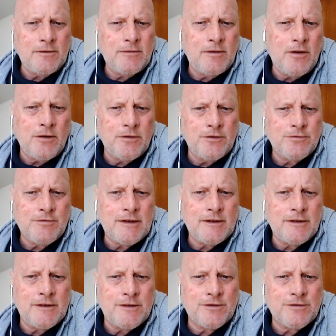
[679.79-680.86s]
God's
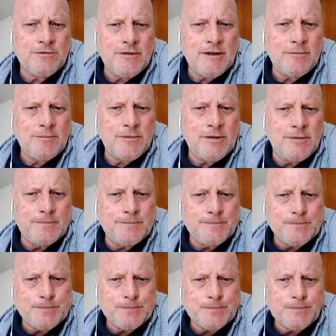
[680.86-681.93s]
written the script.
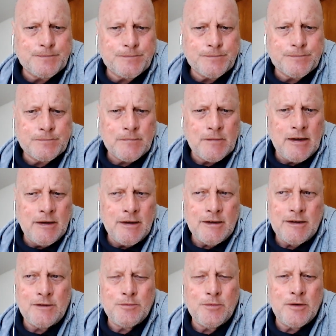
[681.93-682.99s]

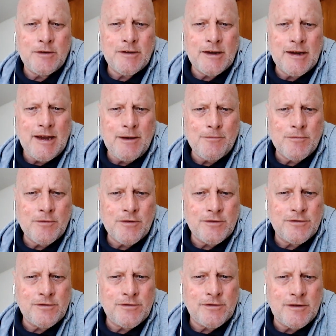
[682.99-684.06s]
He's worked the
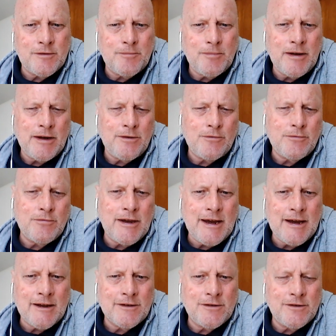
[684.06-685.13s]
cameras. He's playing all the
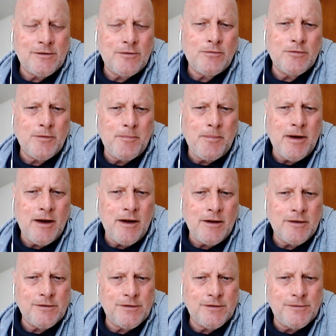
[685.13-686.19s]
actors, all the
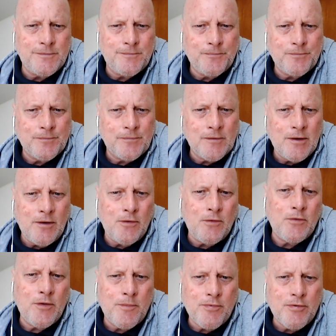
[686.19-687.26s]
parts,
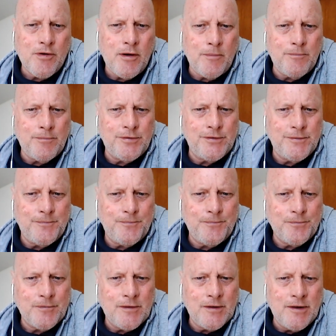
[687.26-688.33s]
all the props,
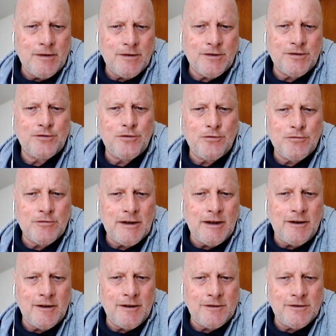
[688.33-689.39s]
the
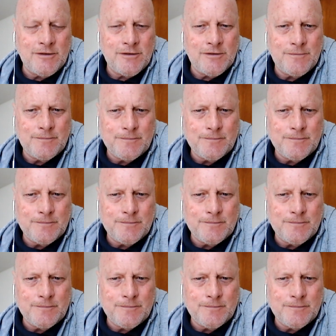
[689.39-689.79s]
storylines.